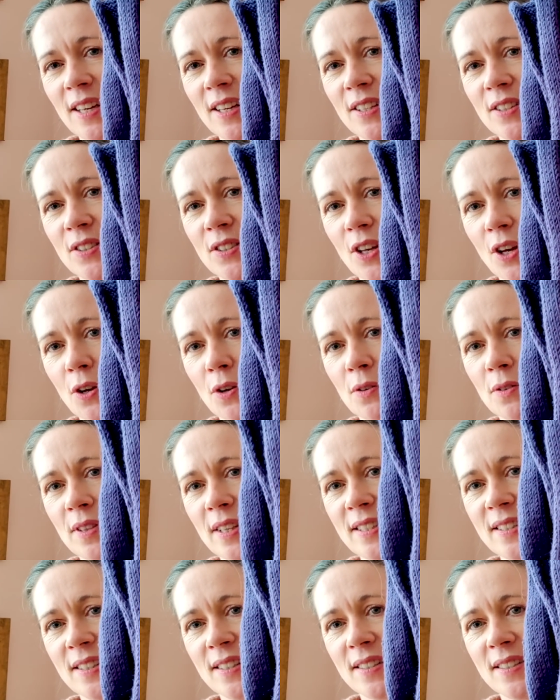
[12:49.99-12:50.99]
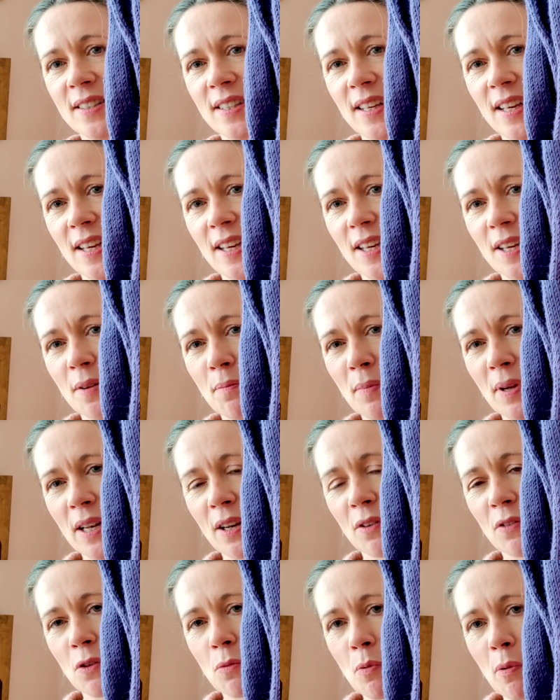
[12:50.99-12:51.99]
So this is the
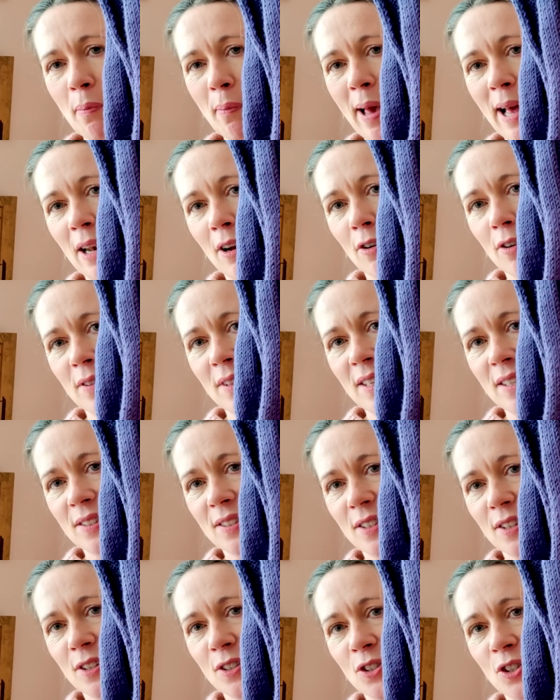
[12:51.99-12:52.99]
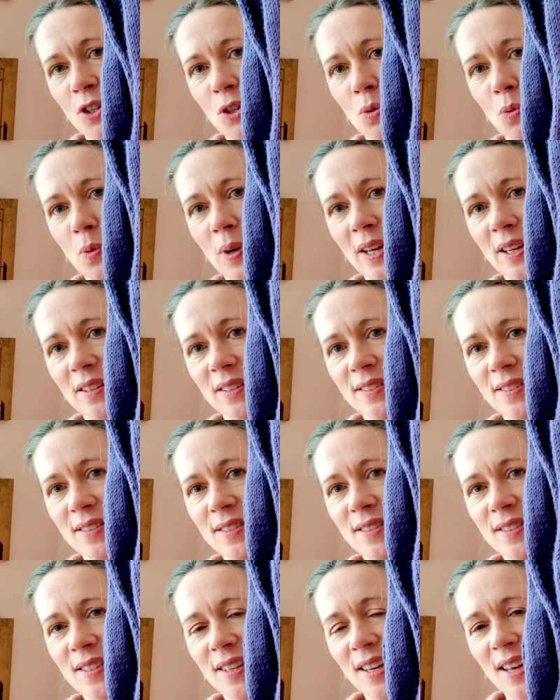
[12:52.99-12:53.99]
middle of the propeller, and these are the 2
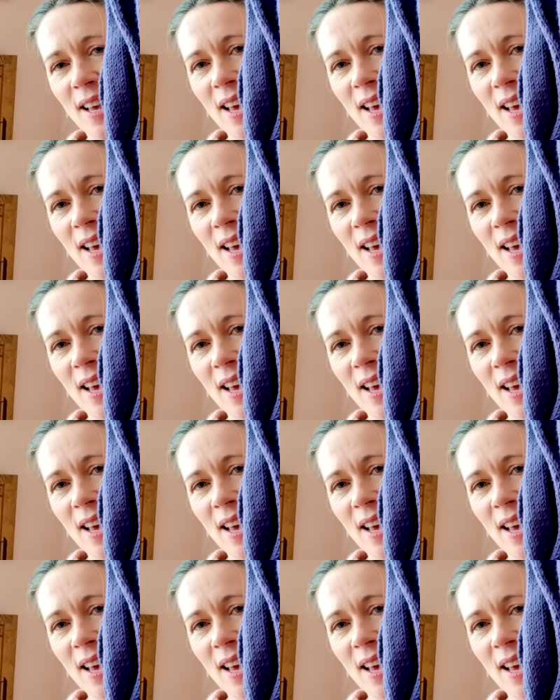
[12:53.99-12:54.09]
wings.